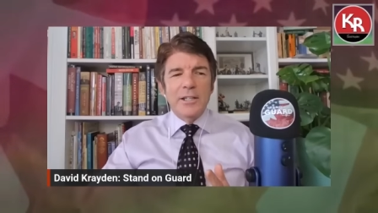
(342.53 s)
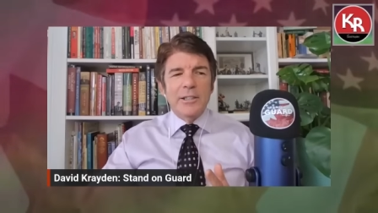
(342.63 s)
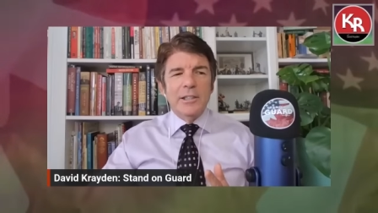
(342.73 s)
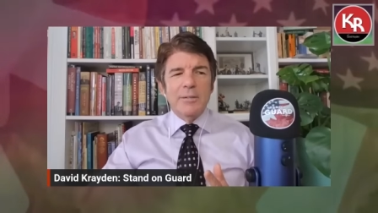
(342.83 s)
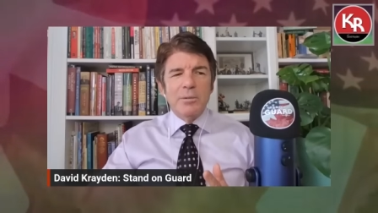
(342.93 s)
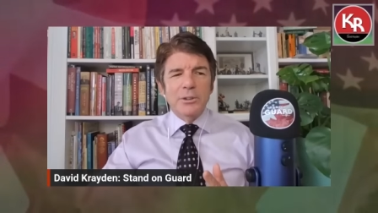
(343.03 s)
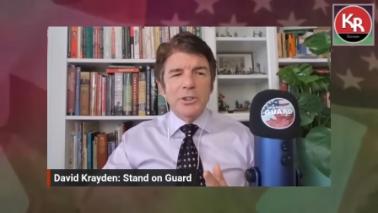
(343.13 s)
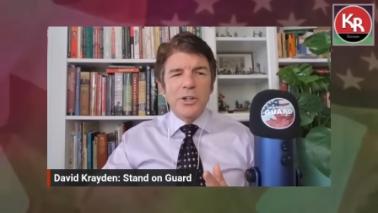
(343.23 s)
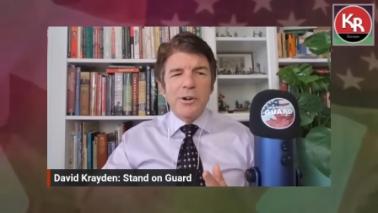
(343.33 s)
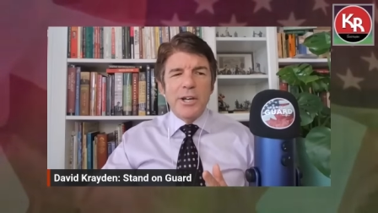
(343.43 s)
The Liberals
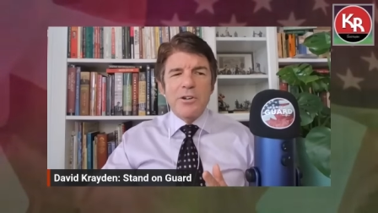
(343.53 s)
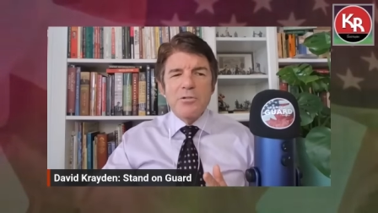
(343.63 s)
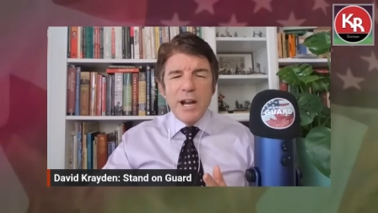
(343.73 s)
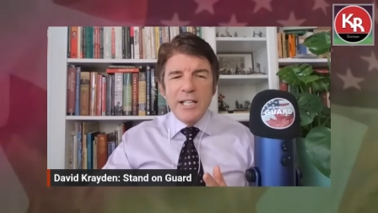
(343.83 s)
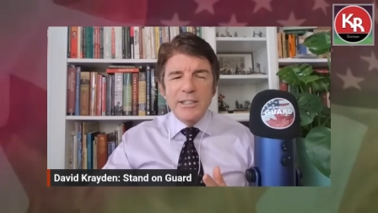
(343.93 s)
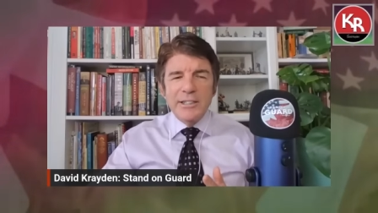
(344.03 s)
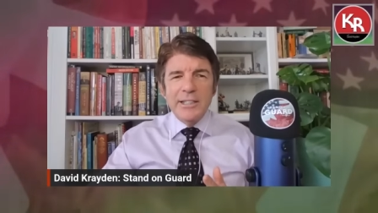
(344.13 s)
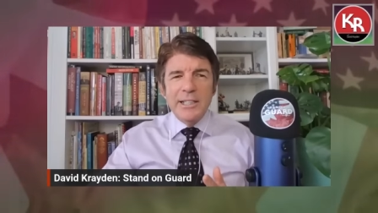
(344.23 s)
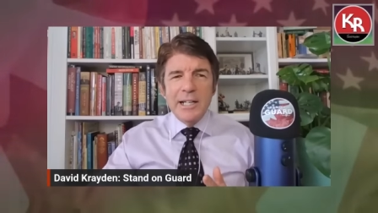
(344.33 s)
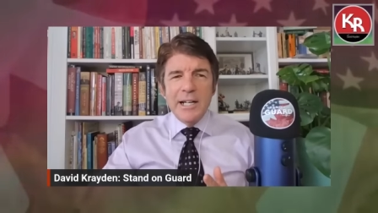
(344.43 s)
are going
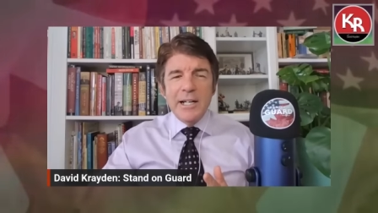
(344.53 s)
crazy